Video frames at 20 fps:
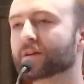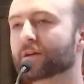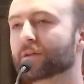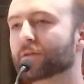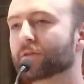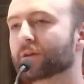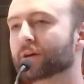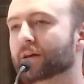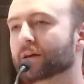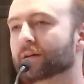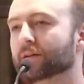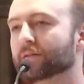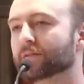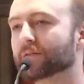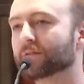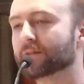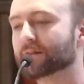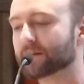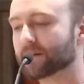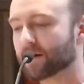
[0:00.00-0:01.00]

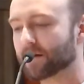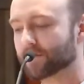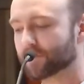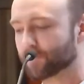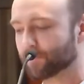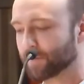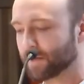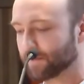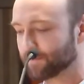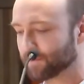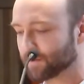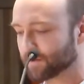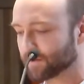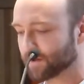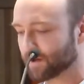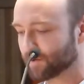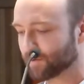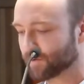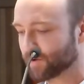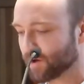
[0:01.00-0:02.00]
things that other people
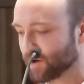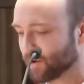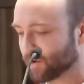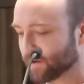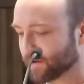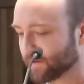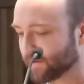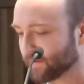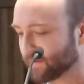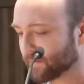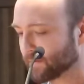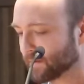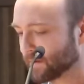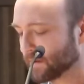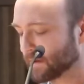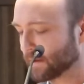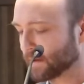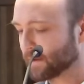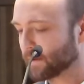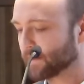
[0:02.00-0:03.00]
don't notice,
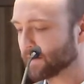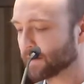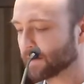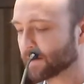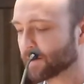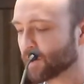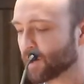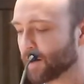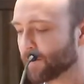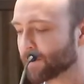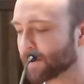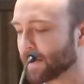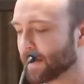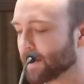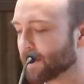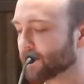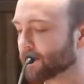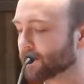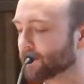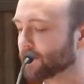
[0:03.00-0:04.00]
the
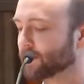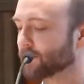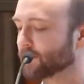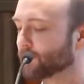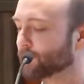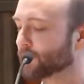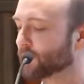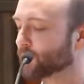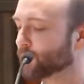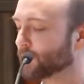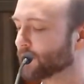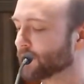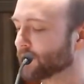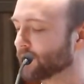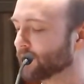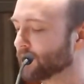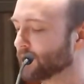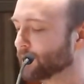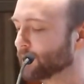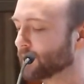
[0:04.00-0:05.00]
commonalities between
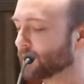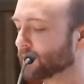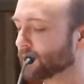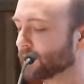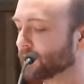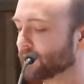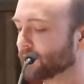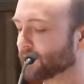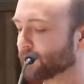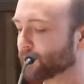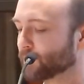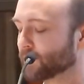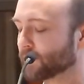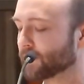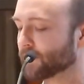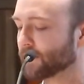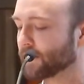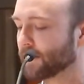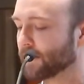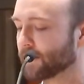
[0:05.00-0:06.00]
seemingly
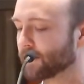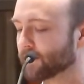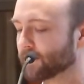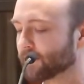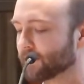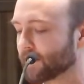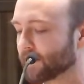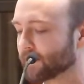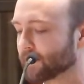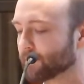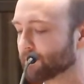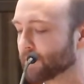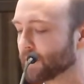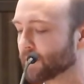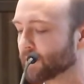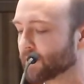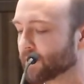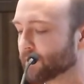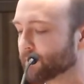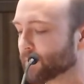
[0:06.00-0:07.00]
disparate things and the
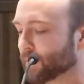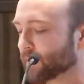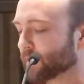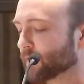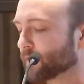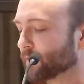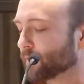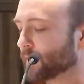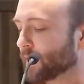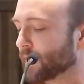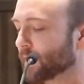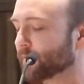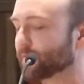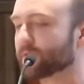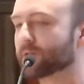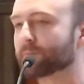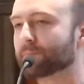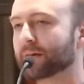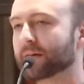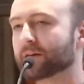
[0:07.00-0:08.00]
myriad parts of life
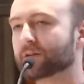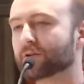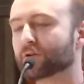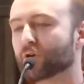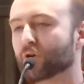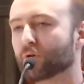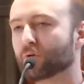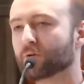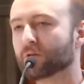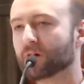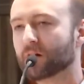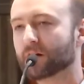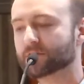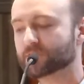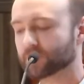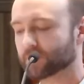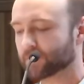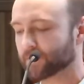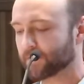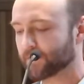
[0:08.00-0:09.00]
that make no
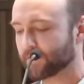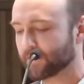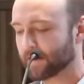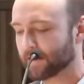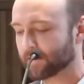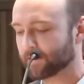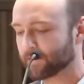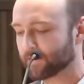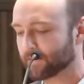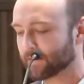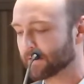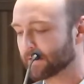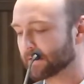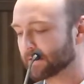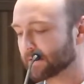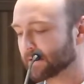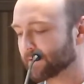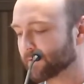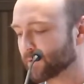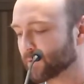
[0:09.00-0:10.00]
logical sense
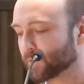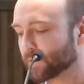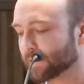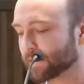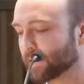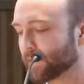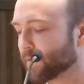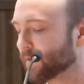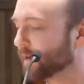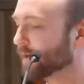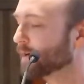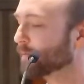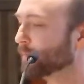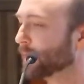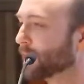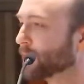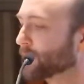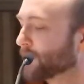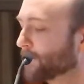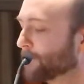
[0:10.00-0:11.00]
if you really think
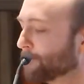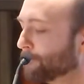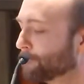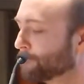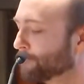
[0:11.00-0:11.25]
about it,